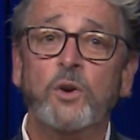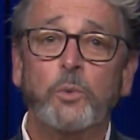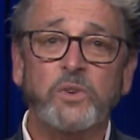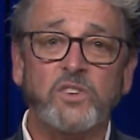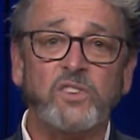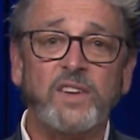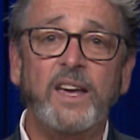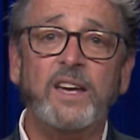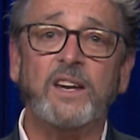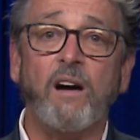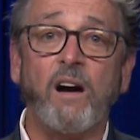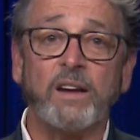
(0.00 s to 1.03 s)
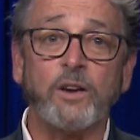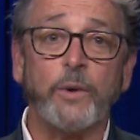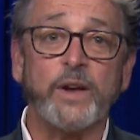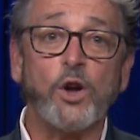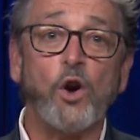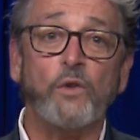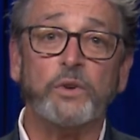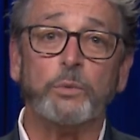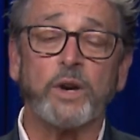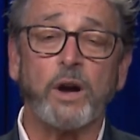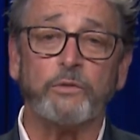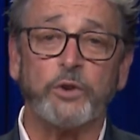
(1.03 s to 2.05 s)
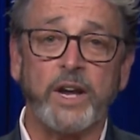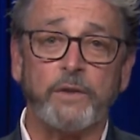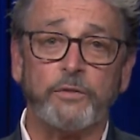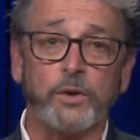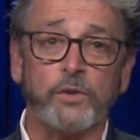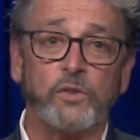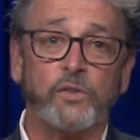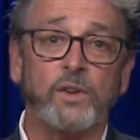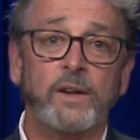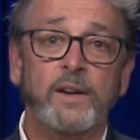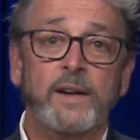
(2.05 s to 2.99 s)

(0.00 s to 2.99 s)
which is key to ongoing COVID recovery efforts.